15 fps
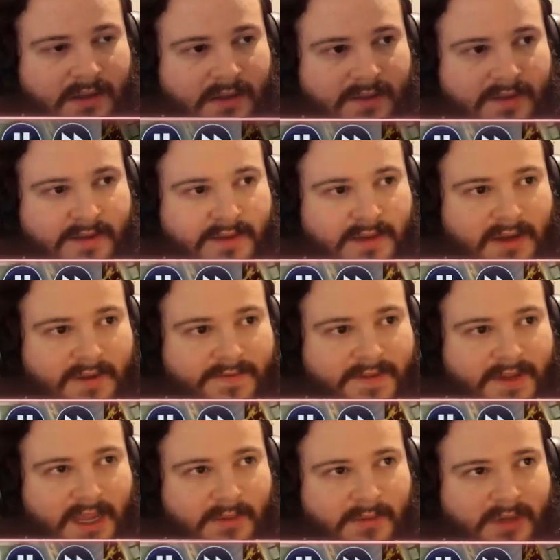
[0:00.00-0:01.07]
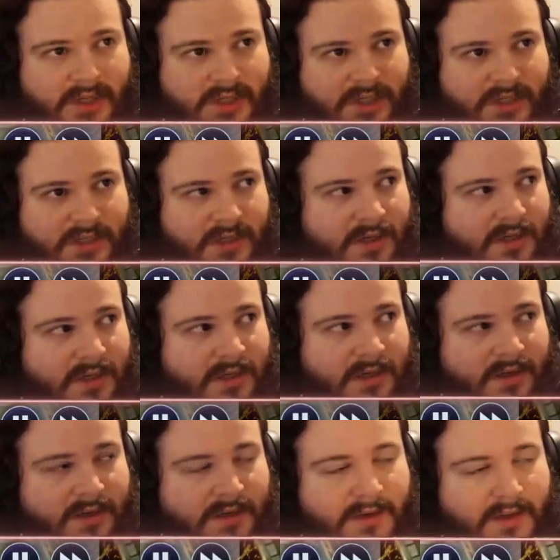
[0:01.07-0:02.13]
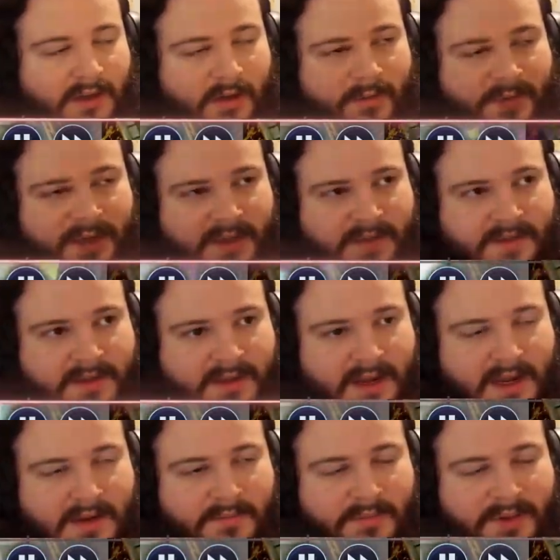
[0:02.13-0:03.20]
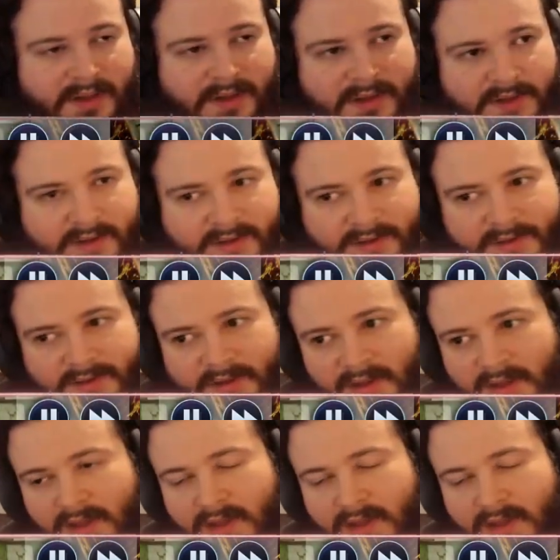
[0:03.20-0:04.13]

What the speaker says: Is this enough damage? Nope, he has the 9 pillars.